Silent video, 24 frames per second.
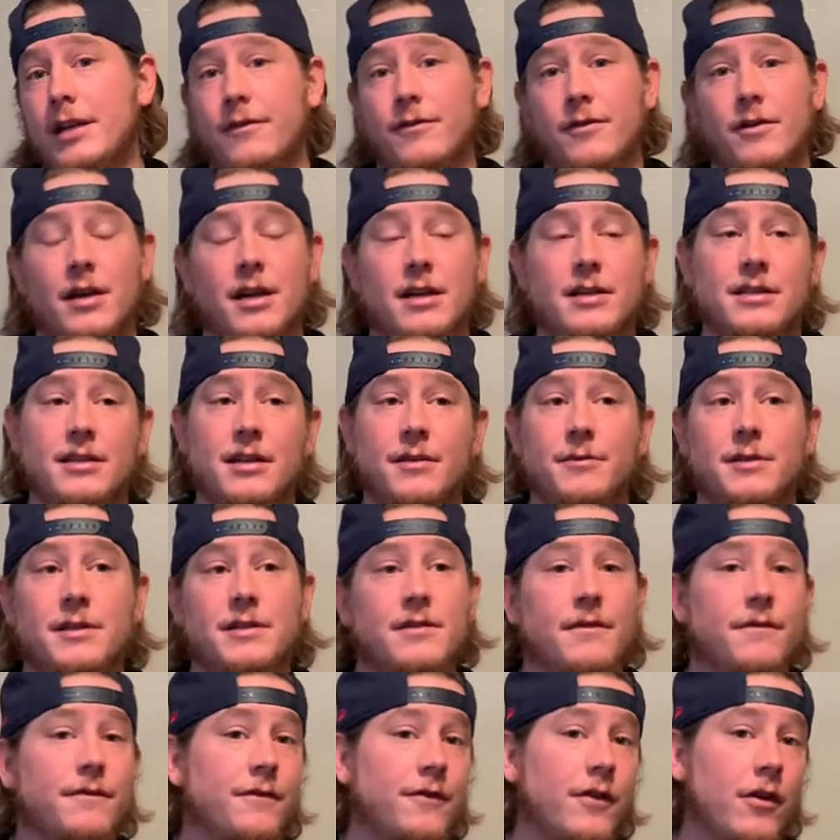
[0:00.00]
If you guys send me
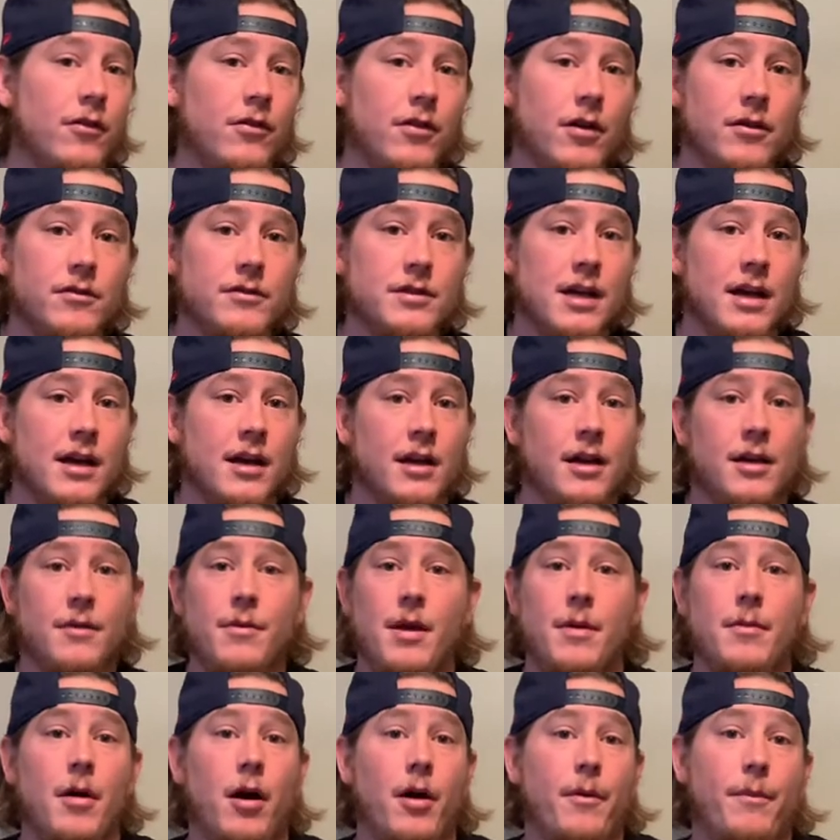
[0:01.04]
some photos,
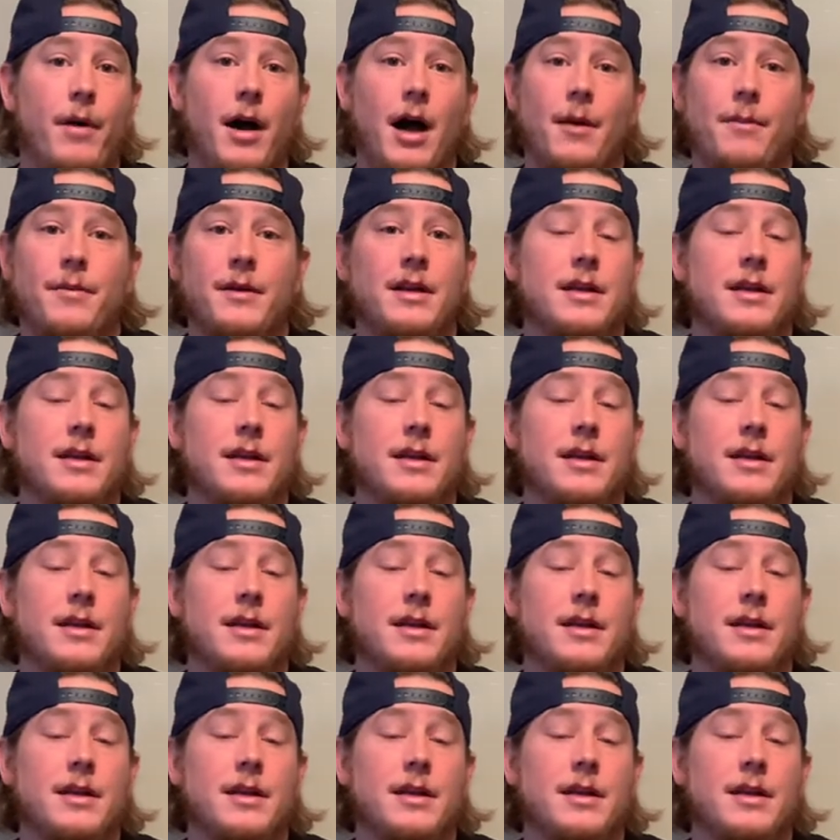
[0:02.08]
maybe I'll pop